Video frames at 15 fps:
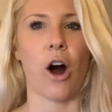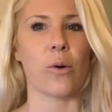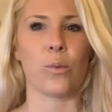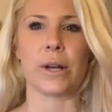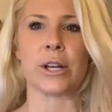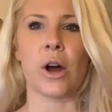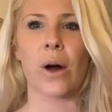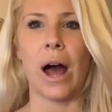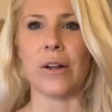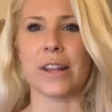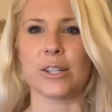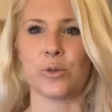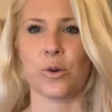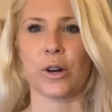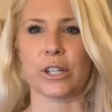We know how
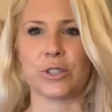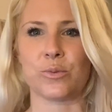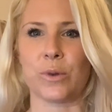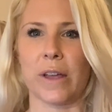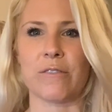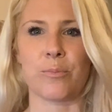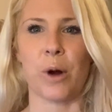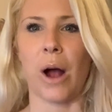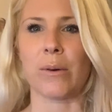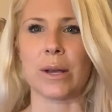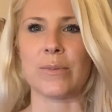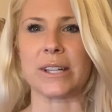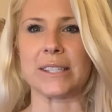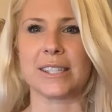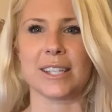this works. We've probably
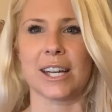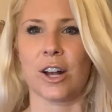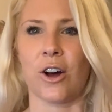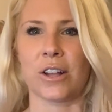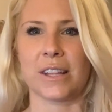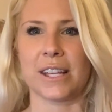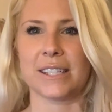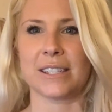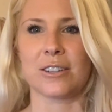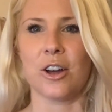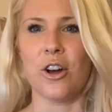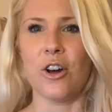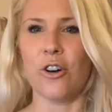been sitting on this